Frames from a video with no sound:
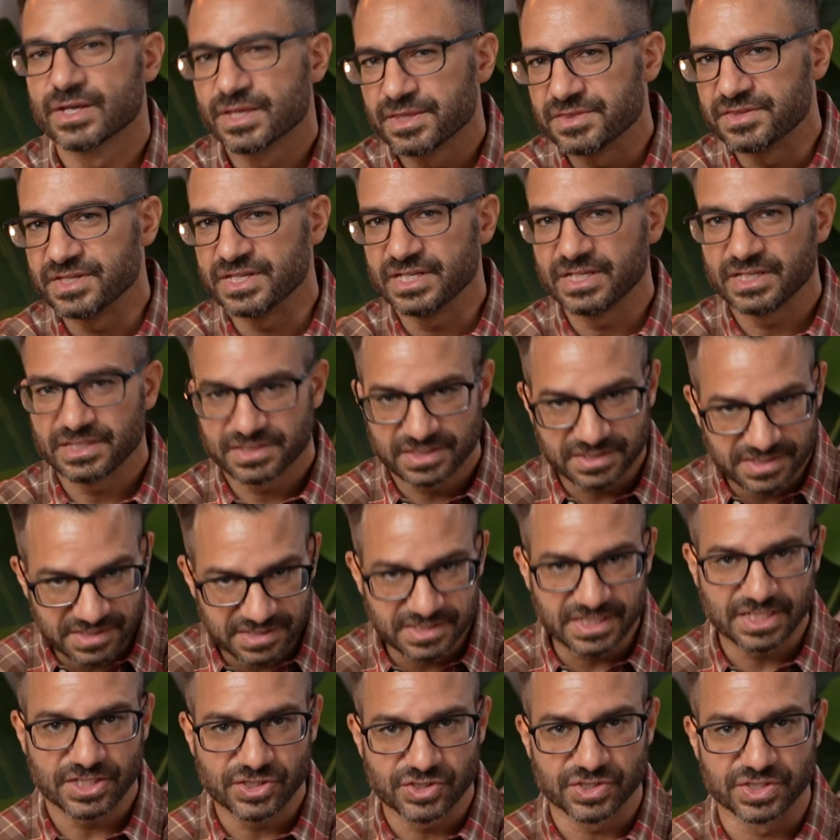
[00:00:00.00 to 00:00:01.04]
The
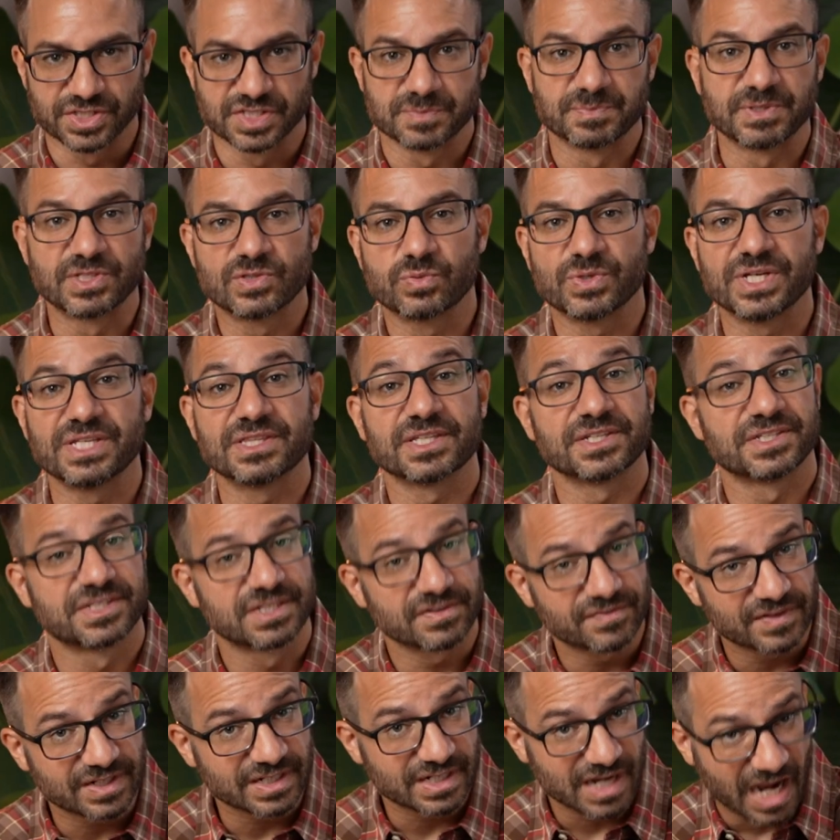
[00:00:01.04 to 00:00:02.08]
distinctions between the
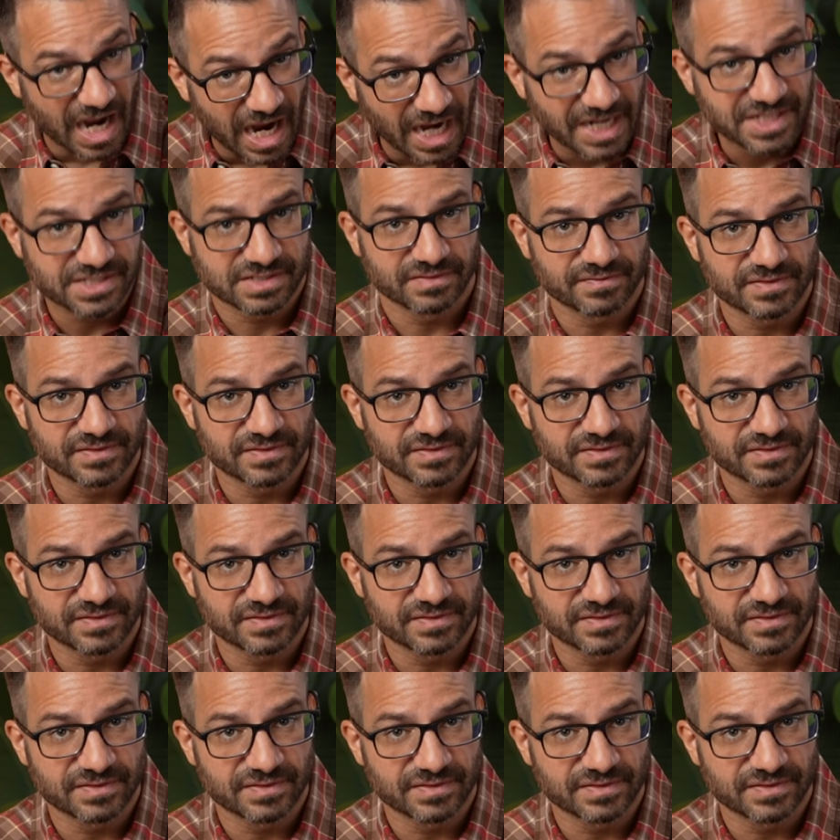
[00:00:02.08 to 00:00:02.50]
different kinds